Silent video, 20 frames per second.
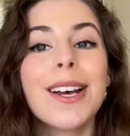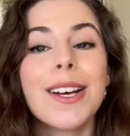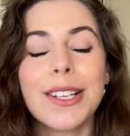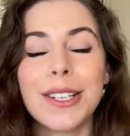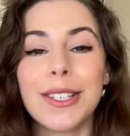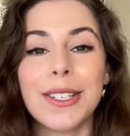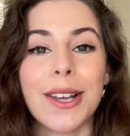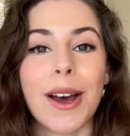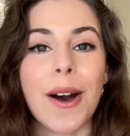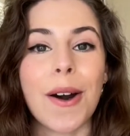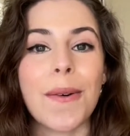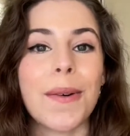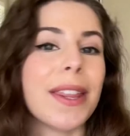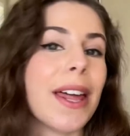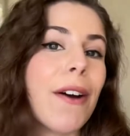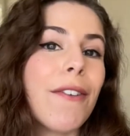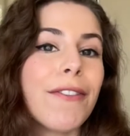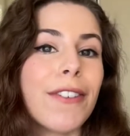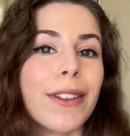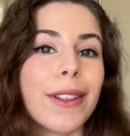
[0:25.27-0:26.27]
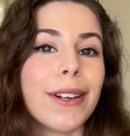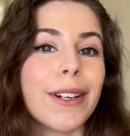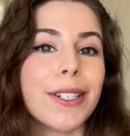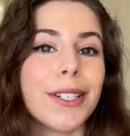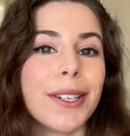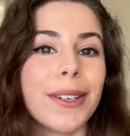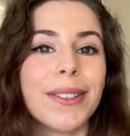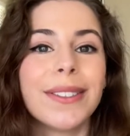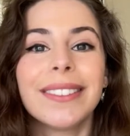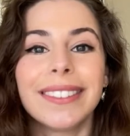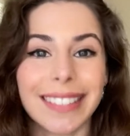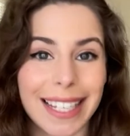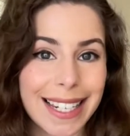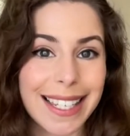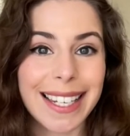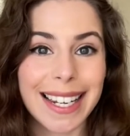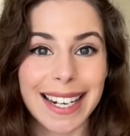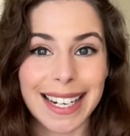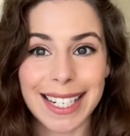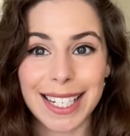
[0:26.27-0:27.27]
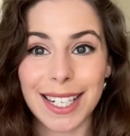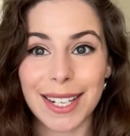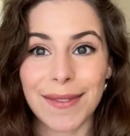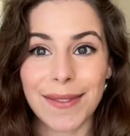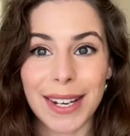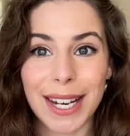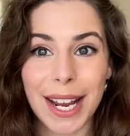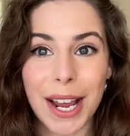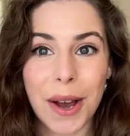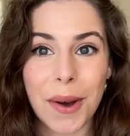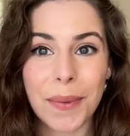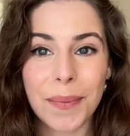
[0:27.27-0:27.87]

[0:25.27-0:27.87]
So without further ado, let's get into the video.